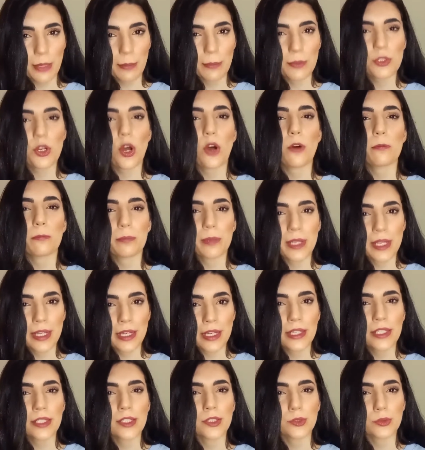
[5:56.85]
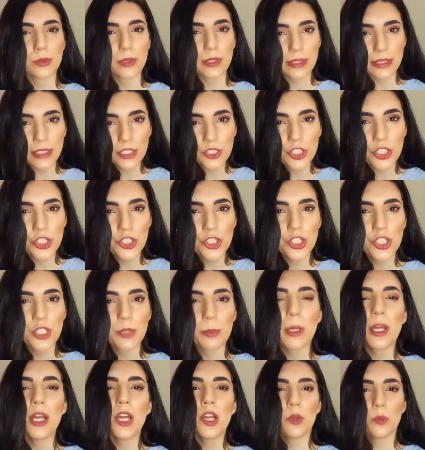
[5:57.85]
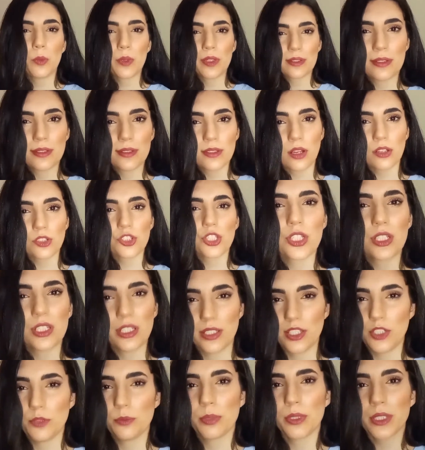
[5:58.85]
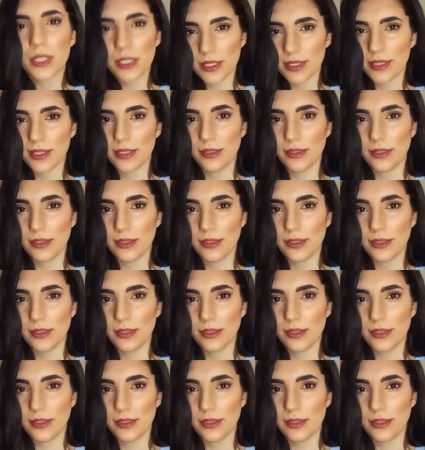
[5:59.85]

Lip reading: of being in a relationship with such this person.